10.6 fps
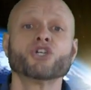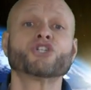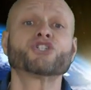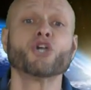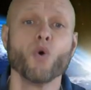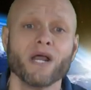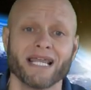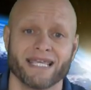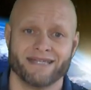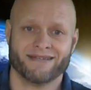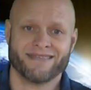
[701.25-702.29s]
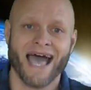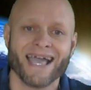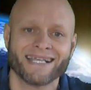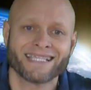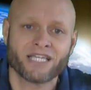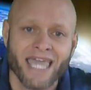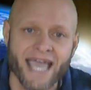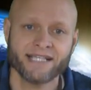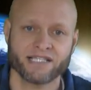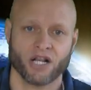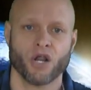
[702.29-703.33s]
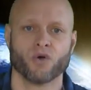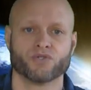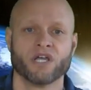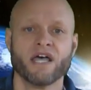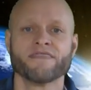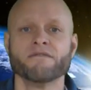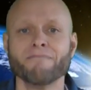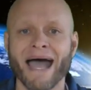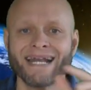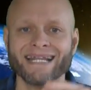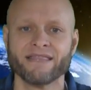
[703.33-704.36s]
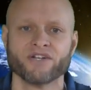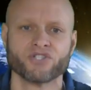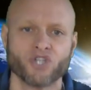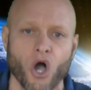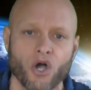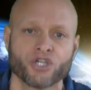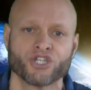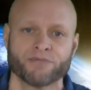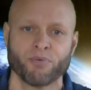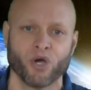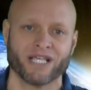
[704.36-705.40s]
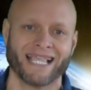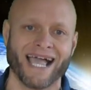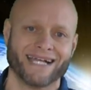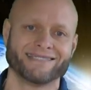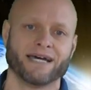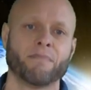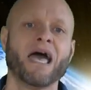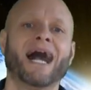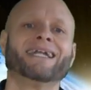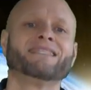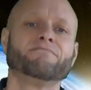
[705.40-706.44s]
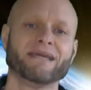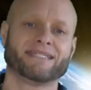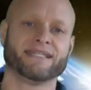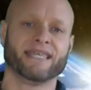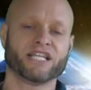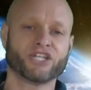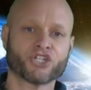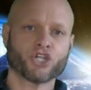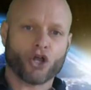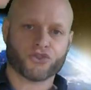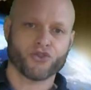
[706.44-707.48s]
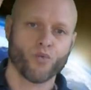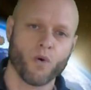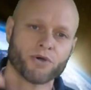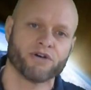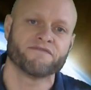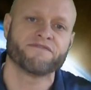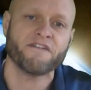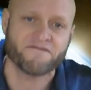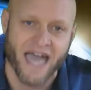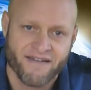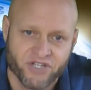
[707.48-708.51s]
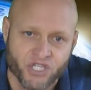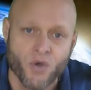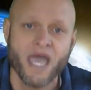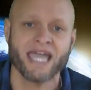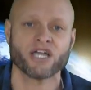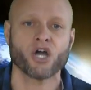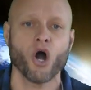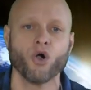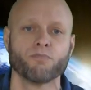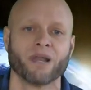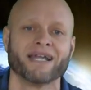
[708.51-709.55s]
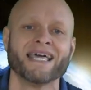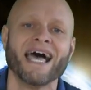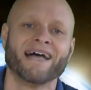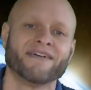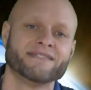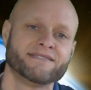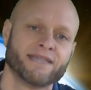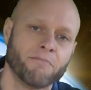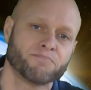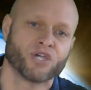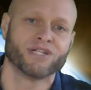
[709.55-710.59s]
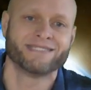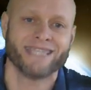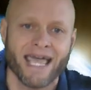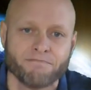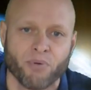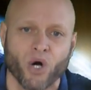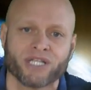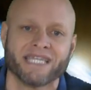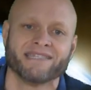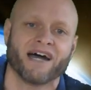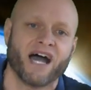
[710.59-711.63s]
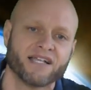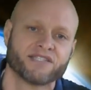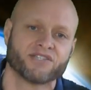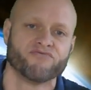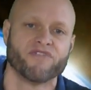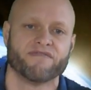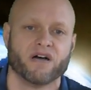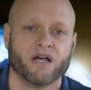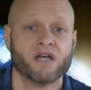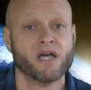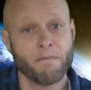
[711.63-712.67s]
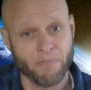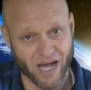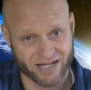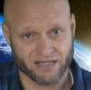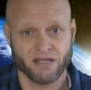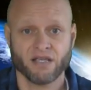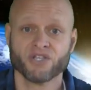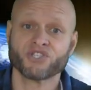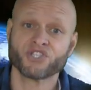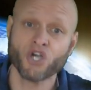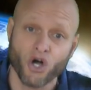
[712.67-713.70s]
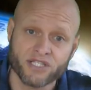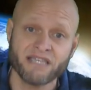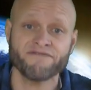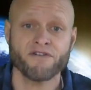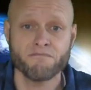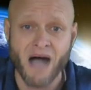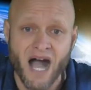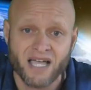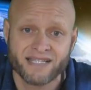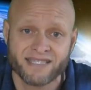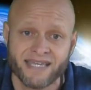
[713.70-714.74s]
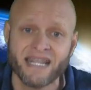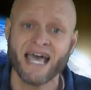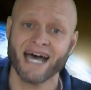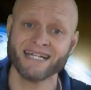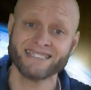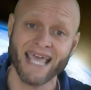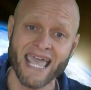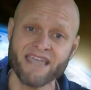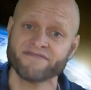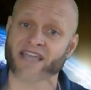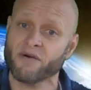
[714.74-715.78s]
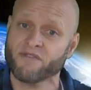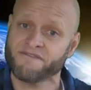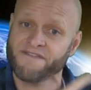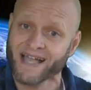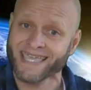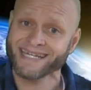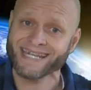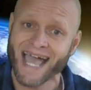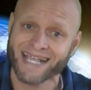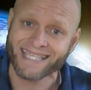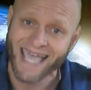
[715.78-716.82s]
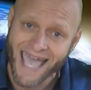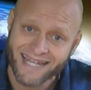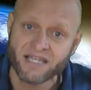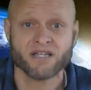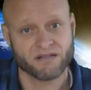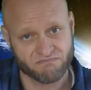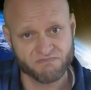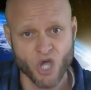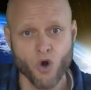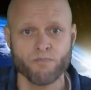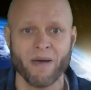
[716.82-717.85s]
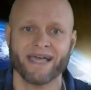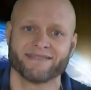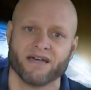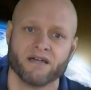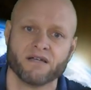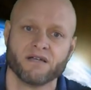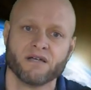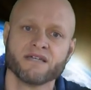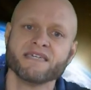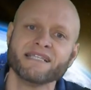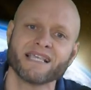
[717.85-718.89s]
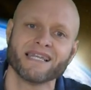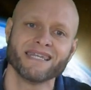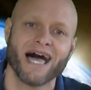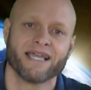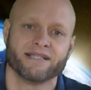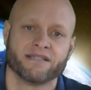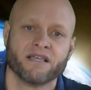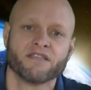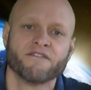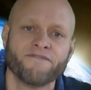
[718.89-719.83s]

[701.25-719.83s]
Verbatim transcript: Surely that is case closed. The man in the dock just put his hand up and admitted that he shot the woman on Fifth Avenue in cold blood and then dumped her dead body in the Hudson River. But Scotty from marketing and Dave down the fucking nag's head know better. These are lies.